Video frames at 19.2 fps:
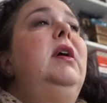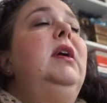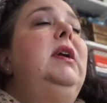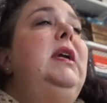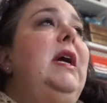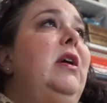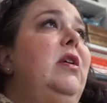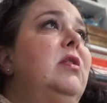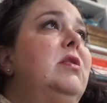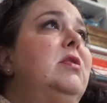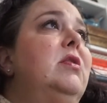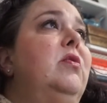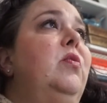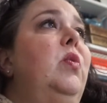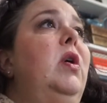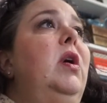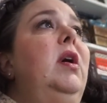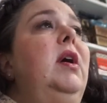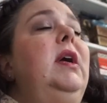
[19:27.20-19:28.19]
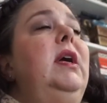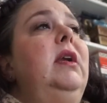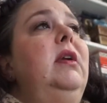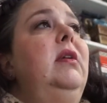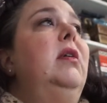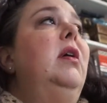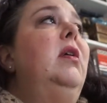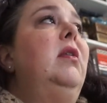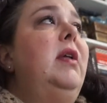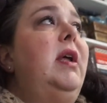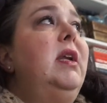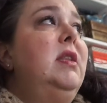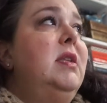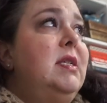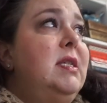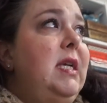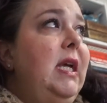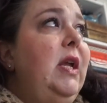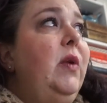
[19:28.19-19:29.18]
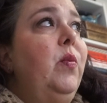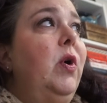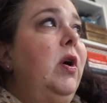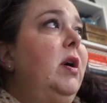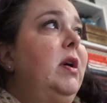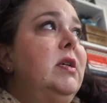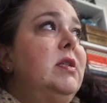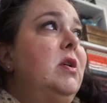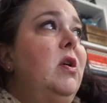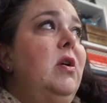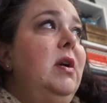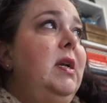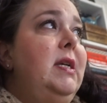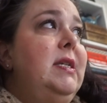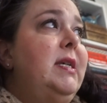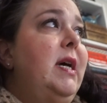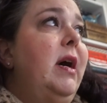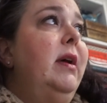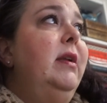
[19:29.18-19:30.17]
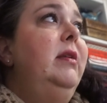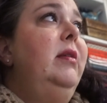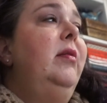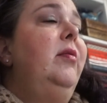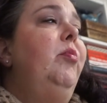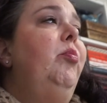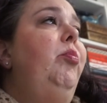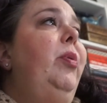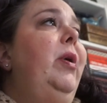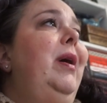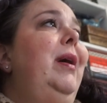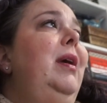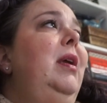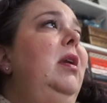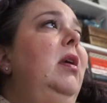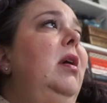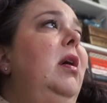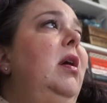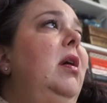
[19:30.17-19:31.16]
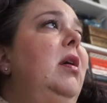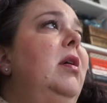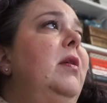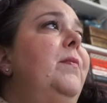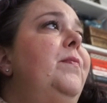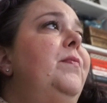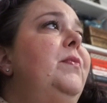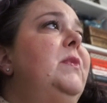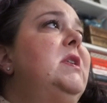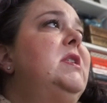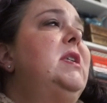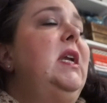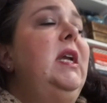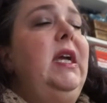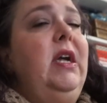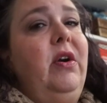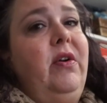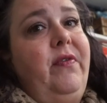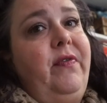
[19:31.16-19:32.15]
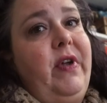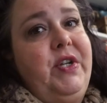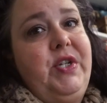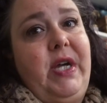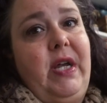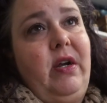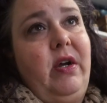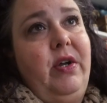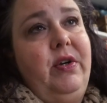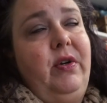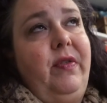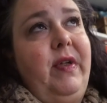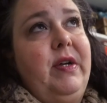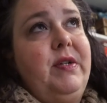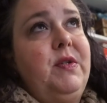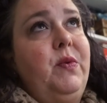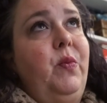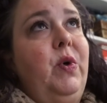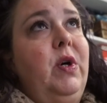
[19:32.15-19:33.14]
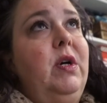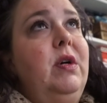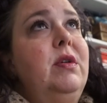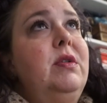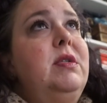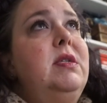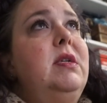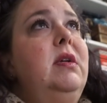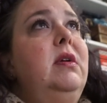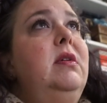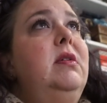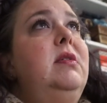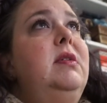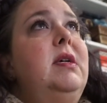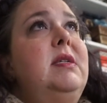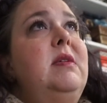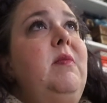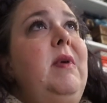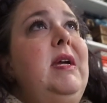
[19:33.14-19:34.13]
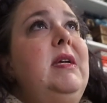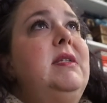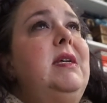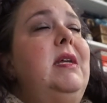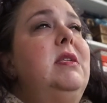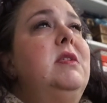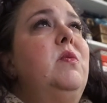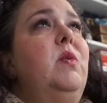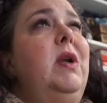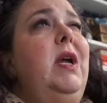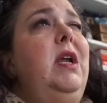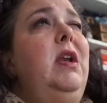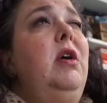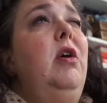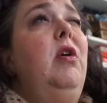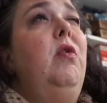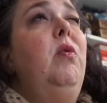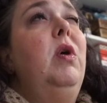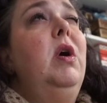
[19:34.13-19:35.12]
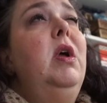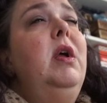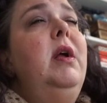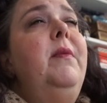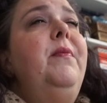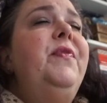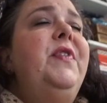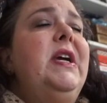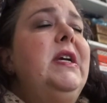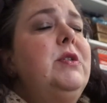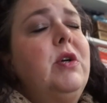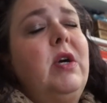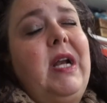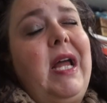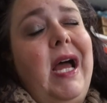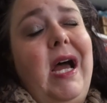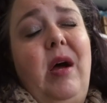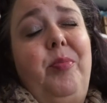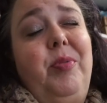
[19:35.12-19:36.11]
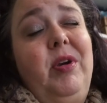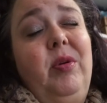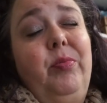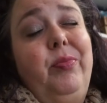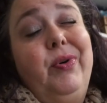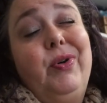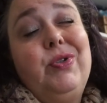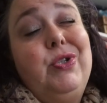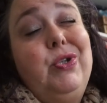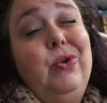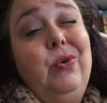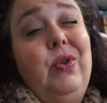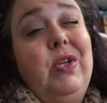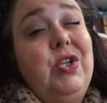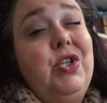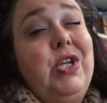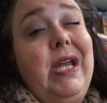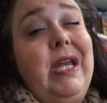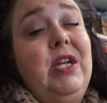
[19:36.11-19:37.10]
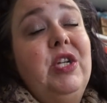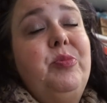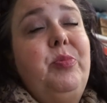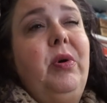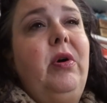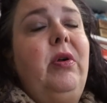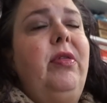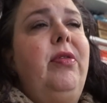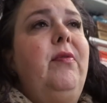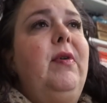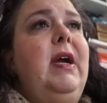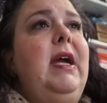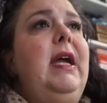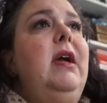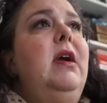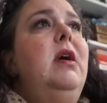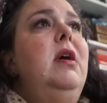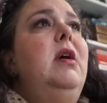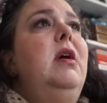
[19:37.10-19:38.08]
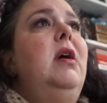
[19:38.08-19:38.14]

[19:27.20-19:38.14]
character work and a lot of the scene work is already done, but sitting here to flesh out 100,000 words doesn't make sense when I know things are going to happen in book two that change book three.